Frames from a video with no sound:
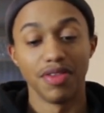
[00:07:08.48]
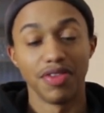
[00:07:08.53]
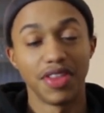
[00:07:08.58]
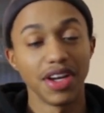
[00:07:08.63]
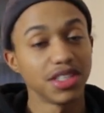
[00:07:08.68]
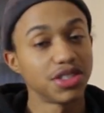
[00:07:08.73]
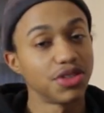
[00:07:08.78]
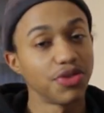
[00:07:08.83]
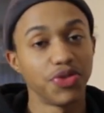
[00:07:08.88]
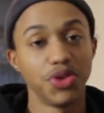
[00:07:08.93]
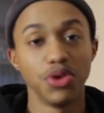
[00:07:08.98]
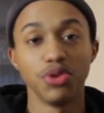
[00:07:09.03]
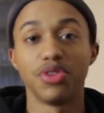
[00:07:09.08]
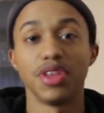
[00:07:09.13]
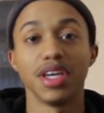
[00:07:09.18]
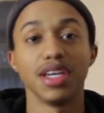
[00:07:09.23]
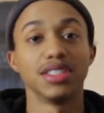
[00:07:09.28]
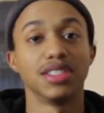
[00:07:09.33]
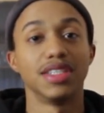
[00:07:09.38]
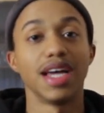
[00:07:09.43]
There's a few
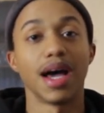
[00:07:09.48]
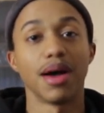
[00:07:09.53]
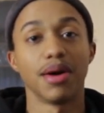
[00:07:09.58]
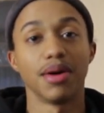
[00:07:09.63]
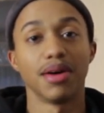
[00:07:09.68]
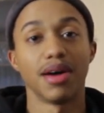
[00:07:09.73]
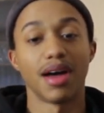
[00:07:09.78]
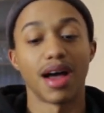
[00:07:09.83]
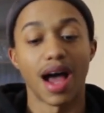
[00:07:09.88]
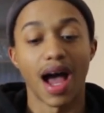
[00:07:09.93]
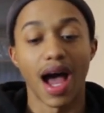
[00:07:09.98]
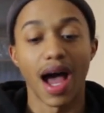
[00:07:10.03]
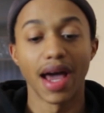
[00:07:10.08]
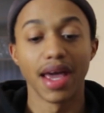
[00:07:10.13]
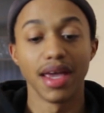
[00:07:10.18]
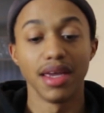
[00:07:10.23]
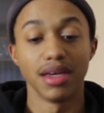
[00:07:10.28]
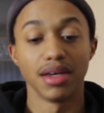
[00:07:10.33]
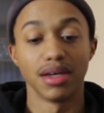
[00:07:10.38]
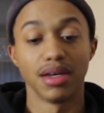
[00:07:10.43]
things that
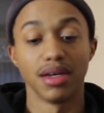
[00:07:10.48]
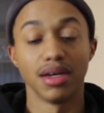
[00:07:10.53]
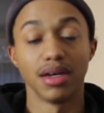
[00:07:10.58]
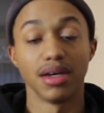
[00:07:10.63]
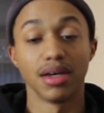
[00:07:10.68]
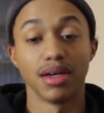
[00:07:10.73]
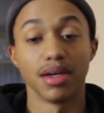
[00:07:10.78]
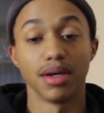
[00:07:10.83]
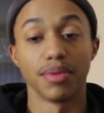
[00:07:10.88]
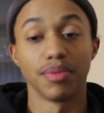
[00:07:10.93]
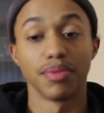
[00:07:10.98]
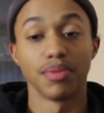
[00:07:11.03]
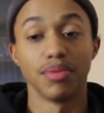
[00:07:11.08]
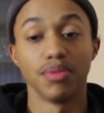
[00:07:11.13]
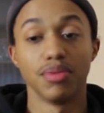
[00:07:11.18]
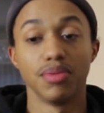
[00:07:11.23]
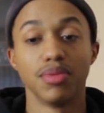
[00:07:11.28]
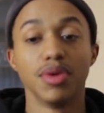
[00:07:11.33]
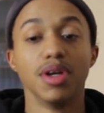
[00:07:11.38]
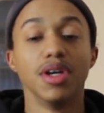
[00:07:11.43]
I uh,
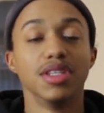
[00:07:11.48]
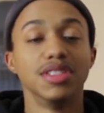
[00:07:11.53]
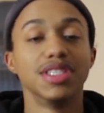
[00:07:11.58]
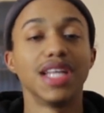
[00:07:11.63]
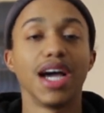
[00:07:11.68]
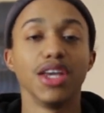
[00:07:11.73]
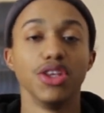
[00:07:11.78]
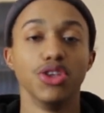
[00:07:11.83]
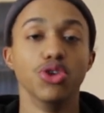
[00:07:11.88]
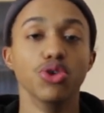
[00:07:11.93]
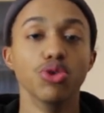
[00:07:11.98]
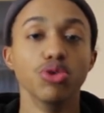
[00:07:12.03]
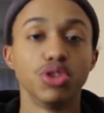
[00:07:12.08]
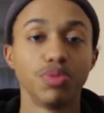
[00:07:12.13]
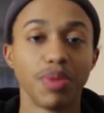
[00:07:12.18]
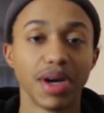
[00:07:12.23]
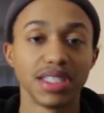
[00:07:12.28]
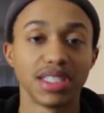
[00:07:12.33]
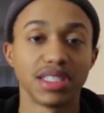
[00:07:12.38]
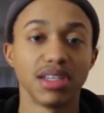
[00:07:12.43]
not
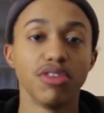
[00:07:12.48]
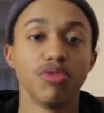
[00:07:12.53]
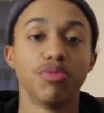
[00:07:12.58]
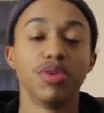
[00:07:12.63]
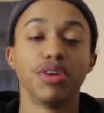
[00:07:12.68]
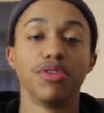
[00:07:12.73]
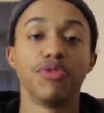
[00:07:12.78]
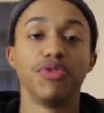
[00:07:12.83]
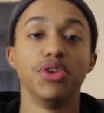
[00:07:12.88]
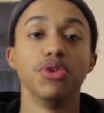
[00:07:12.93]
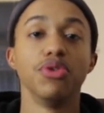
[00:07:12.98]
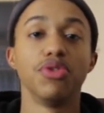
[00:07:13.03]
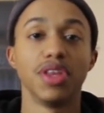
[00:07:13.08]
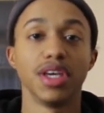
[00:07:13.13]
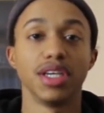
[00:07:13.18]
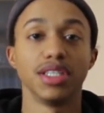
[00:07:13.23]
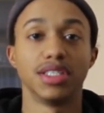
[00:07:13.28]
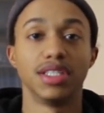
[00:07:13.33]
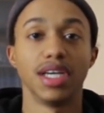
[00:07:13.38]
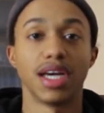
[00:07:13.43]
use myself, but a few
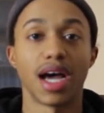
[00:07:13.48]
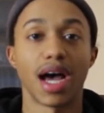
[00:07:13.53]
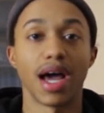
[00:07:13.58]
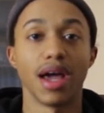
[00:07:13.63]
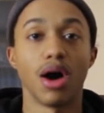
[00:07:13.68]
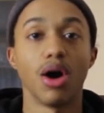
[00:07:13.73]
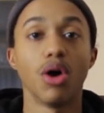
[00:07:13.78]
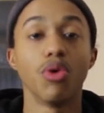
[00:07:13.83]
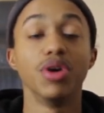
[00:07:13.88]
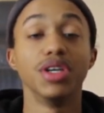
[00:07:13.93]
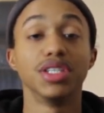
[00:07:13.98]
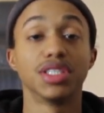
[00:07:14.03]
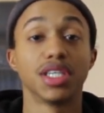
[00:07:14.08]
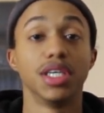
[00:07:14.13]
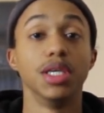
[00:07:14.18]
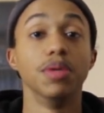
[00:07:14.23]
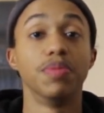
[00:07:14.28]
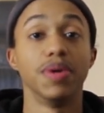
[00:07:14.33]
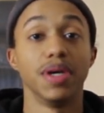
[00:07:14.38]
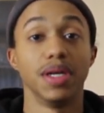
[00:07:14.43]
things that I always
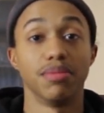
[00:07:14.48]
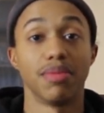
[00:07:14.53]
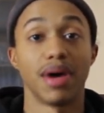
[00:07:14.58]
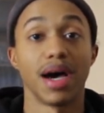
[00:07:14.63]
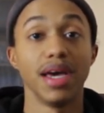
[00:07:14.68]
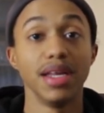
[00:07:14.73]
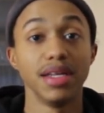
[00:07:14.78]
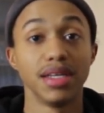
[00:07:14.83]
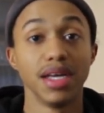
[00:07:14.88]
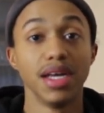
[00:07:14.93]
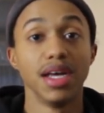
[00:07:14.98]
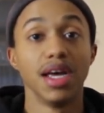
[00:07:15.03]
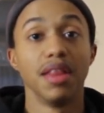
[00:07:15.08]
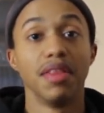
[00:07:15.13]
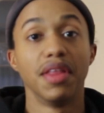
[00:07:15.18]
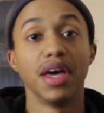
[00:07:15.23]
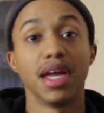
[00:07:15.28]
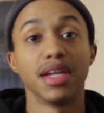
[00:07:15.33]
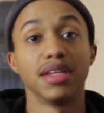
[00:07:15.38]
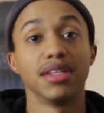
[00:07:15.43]
keep in mind
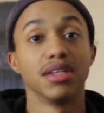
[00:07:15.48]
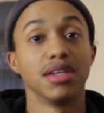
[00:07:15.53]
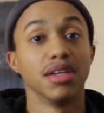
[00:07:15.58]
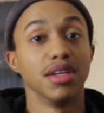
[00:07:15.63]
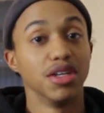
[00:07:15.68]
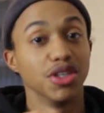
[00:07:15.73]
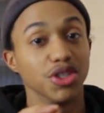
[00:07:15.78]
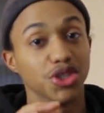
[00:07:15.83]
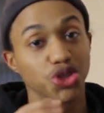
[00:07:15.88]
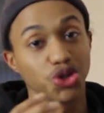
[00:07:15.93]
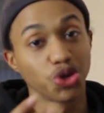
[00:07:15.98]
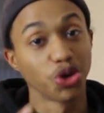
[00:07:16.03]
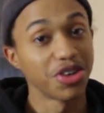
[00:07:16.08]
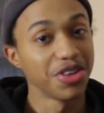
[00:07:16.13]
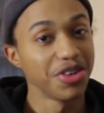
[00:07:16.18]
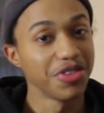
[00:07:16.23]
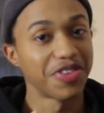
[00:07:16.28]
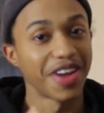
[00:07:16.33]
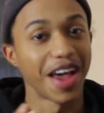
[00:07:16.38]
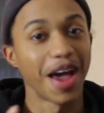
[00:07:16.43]
that
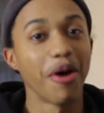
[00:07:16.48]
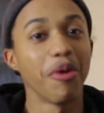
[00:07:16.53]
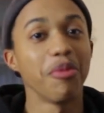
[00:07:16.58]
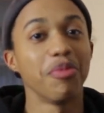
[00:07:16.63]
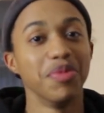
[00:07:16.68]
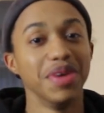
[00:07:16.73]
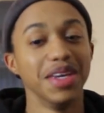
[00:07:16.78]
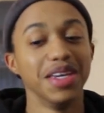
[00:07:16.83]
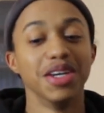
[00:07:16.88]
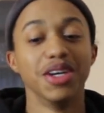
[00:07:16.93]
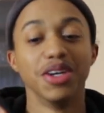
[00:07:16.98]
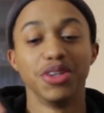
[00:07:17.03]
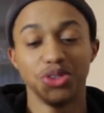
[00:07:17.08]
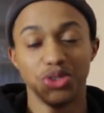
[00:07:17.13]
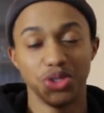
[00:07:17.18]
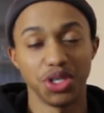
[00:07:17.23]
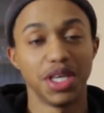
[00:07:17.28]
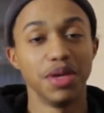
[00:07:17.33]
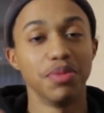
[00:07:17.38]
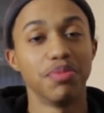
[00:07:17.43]
sort of help me
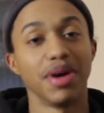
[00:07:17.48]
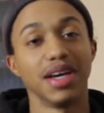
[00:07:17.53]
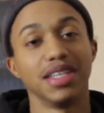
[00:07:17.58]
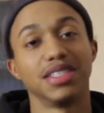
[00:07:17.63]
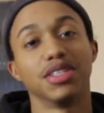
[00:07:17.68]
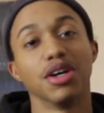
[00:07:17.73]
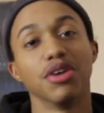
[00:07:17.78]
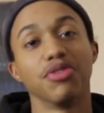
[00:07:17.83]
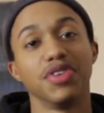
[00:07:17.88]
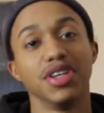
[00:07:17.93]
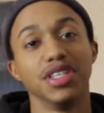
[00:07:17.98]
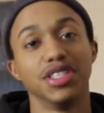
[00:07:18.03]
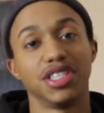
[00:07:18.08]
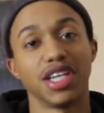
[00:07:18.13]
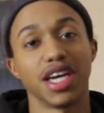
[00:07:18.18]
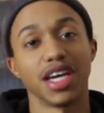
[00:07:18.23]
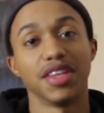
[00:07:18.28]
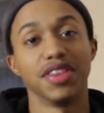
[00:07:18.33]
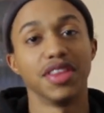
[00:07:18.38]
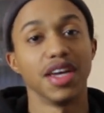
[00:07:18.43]
to keep myself in
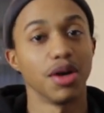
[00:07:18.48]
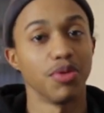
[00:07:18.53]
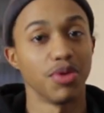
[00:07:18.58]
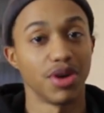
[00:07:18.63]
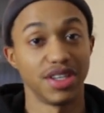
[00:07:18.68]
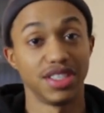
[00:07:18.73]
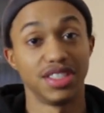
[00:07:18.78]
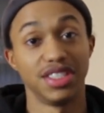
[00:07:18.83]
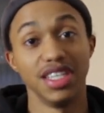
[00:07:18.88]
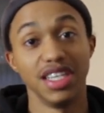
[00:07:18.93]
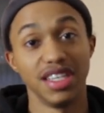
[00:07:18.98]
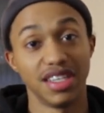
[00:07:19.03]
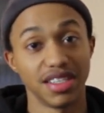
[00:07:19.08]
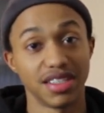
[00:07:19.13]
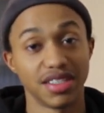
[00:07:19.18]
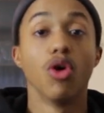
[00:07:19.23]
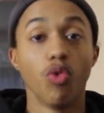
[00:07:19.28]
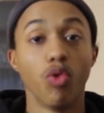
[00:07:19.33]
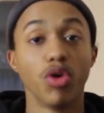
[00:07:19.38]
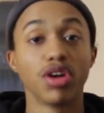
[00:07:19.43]
check there where it's needed.
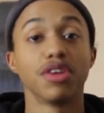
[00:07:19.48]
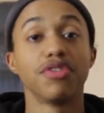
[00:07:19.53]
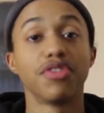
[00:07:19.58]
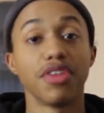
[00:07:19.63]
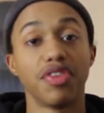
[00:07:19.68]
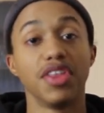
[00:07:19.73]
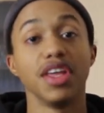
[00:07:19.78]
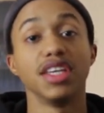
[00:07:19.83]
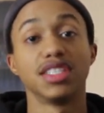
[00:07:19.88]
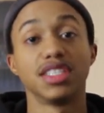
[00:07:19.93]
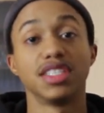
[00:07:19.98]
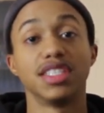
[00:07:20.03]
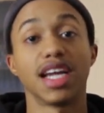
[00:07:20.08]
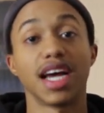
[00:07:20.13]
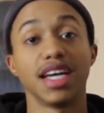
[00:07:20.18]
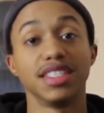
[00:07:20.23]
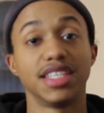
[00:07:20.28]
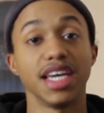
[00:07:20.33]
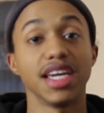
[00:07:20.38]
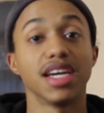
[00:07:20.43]
One of the things is
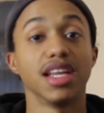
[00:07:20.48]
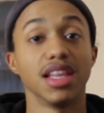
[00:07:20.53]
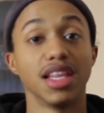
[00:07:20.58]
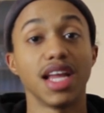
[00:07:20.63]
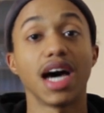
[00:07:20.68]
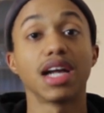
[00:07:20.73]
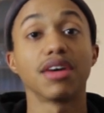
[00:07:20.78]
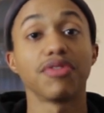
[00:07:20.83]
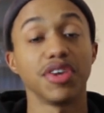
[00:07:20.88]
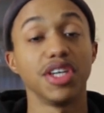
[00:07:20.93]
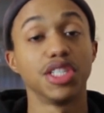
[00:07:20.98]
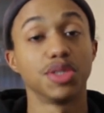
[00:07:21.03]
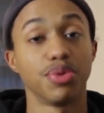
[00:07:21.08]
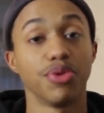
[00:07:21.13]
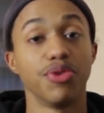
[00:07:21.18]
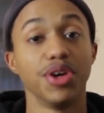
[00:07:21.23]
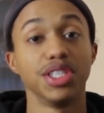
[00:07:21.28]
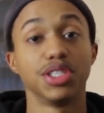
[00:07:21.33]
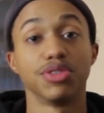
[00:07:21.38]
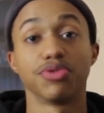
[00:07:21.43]
that I take a lot of
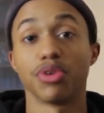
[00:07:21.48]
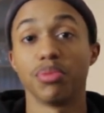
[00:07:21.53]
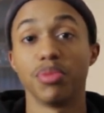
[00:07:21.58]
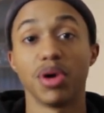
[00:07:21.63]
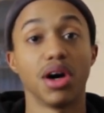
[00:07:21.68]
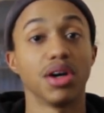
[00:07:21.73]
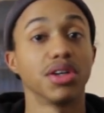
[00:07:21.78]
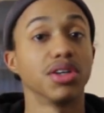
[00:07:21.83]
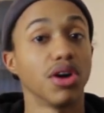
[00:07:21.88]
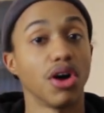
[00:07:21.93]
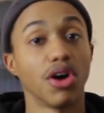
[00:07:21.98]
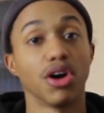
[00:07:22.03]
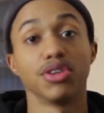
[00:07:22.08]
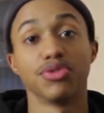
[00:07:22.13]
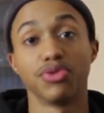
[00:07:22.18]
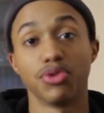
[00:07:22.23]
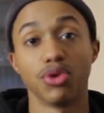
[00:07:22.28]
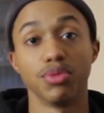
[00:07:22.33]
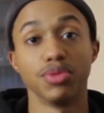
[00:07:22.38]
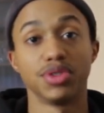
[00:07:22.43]
inspiration from other
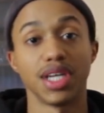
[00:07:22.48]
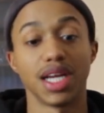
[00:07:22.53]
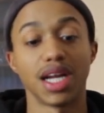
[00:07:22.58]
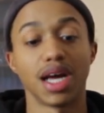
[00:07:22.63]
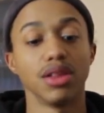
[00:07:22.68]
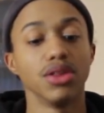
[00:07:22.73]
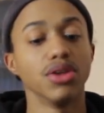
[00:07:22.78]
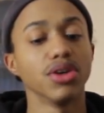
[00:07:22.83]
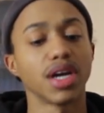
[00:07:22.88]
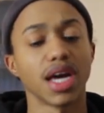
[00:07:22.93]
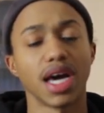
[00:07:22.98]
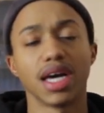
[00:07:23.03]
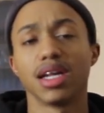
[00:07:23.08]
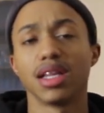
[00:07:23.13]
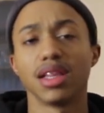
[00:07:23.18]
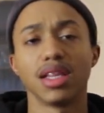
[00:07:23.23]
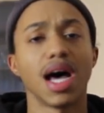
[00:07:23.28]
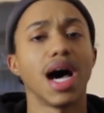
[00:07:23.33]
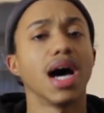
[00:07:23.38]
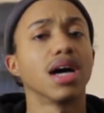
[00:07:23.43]
art forms and I look at
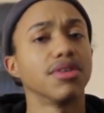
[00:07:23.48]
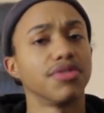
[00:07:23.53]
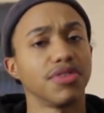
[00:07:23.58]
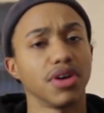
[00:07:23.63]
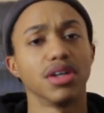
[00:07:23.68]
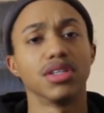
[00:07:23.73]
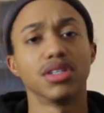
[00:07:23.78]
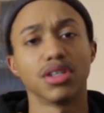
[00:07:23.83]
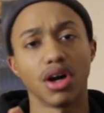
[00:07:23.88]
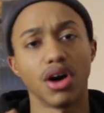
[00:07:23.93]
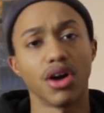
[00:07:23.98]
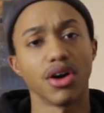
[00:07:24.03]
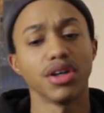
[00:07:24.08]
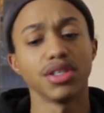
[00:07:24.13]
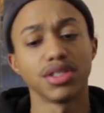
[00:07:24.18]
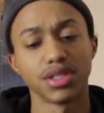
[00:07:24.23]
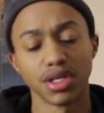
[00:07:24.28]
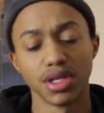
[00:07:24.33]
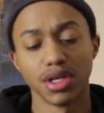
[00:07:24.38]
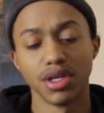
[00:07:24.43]
a lot of other
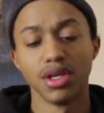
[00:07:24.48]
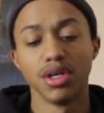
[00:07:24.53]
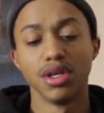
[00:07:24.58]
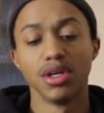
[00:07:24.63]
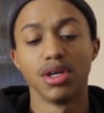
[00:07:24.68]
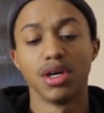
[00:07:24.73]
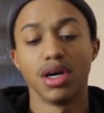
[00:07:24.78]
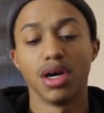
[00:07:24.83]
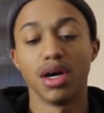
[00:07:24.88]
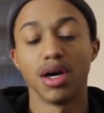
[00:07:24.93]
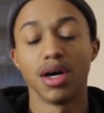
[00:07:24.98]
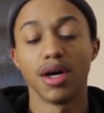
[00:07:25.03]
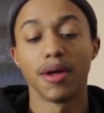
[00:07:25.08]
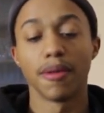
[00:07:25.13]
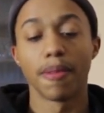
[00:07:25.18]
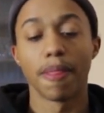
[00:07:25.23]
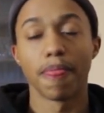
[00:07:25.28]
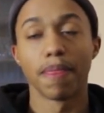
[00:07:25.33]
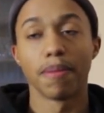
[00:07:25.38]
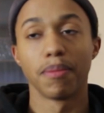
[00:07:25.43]
art
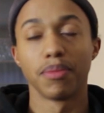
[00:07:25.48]
uh,